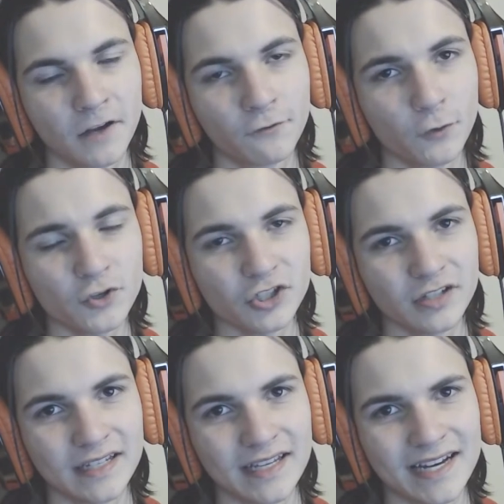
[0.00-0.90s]

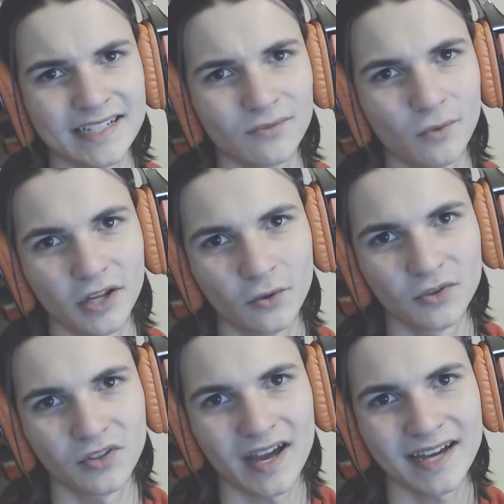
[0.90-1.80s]
Unfortunately, I didn't want to go
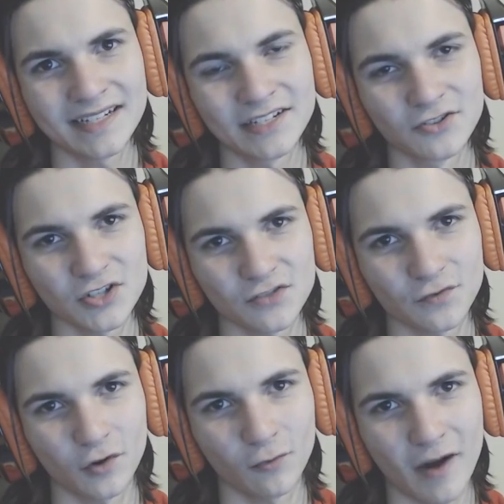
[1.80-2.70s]
into the high tiers just
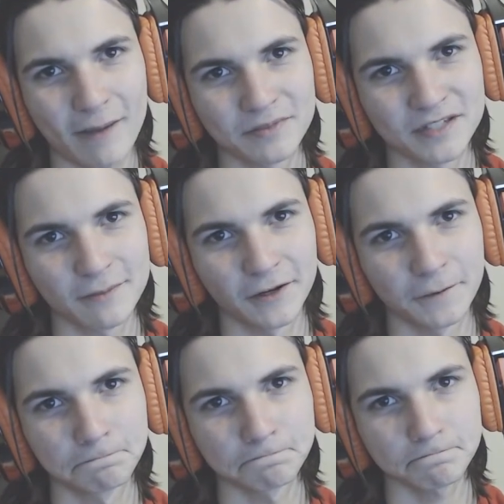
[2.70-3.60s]
for a rapid spinner.